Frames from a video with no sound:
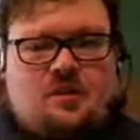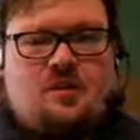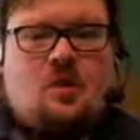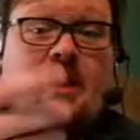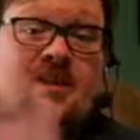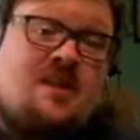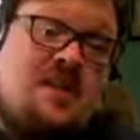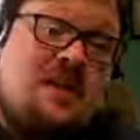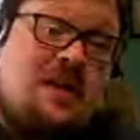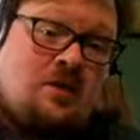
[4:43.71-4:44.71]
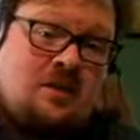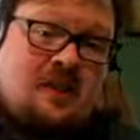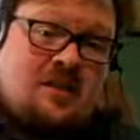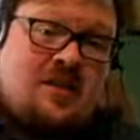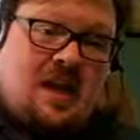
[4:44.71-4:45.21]
So I see now that
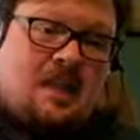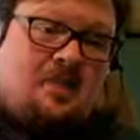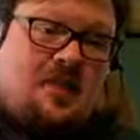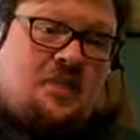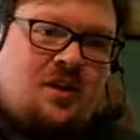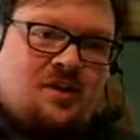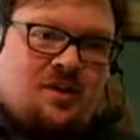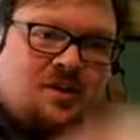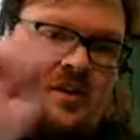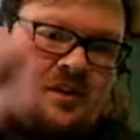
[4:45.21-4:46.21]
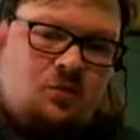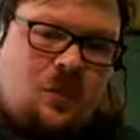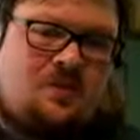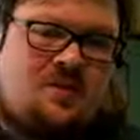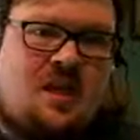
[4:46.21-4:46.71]
that's the IP address that this
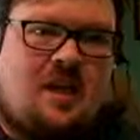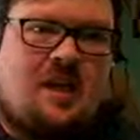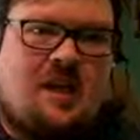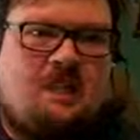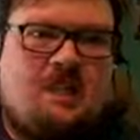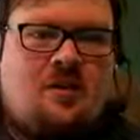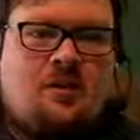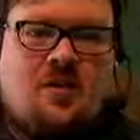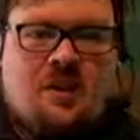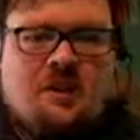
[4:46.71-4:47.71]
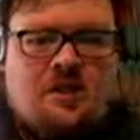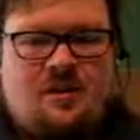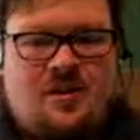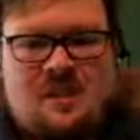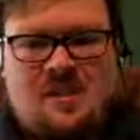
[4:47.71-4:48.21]
website, iplocation,
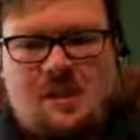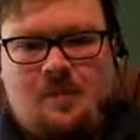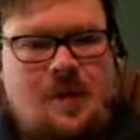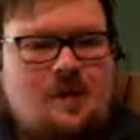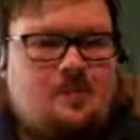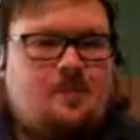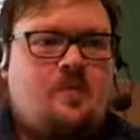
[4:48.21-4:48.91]
thinks I'm at.